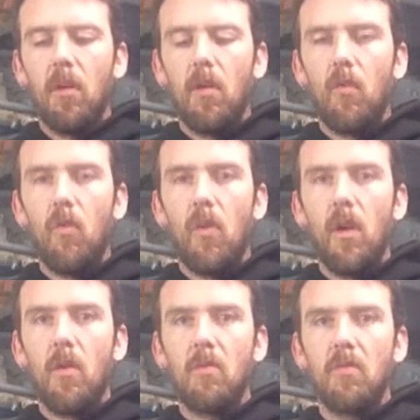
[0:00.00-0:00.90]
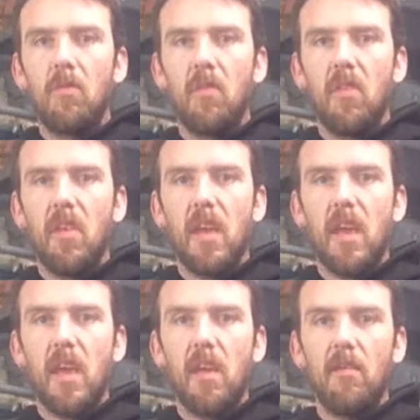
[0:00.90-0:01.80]
around
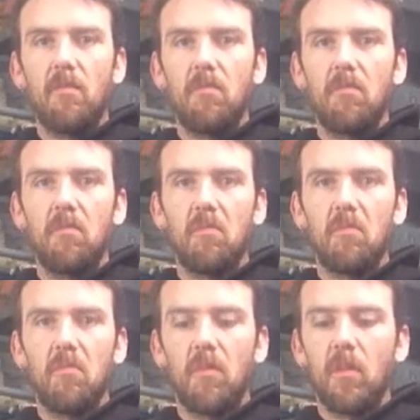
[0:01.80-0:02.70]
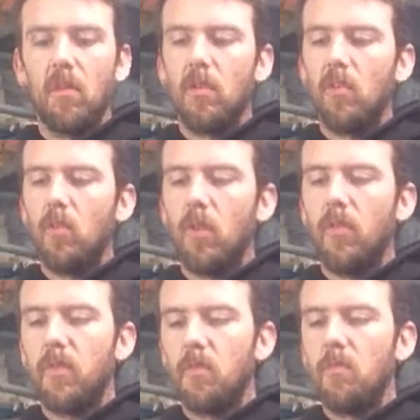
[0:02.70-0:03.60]
there, sort of
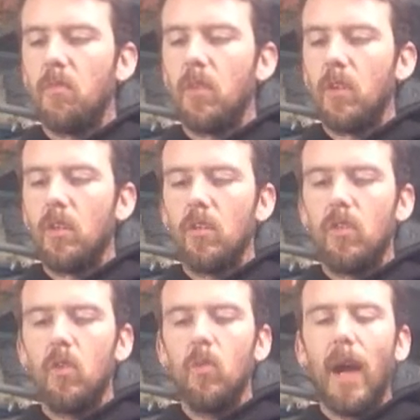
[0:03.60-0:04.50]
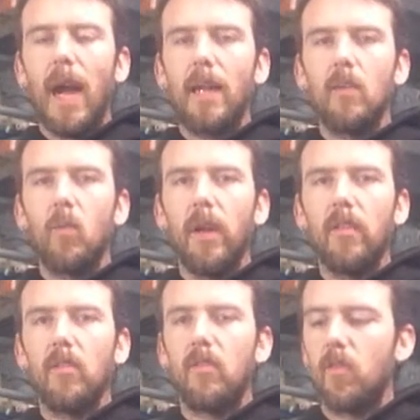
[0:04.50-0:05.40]
2 hand
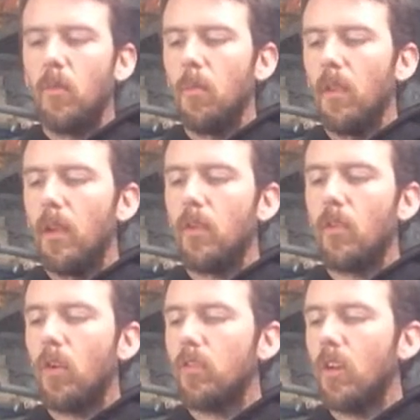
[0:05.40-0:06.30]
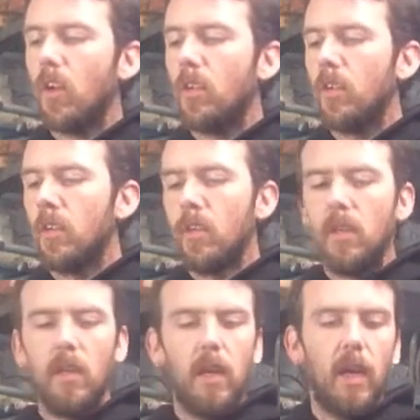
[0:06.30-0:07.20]
widths from the crossguard,
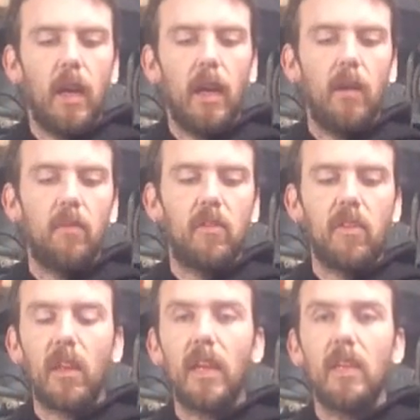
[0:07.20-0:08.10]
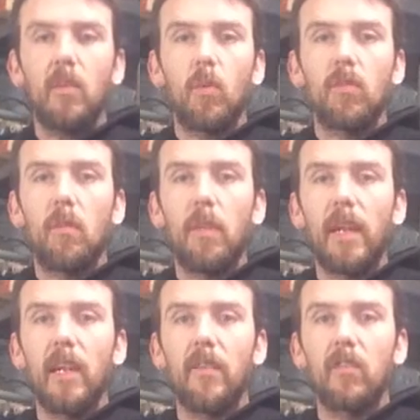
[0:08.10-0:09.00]
slightly towards the
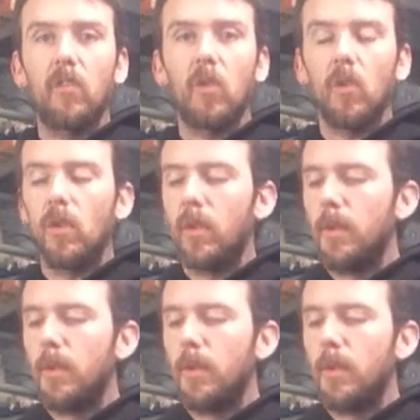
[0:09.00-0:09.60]
middle of the sword.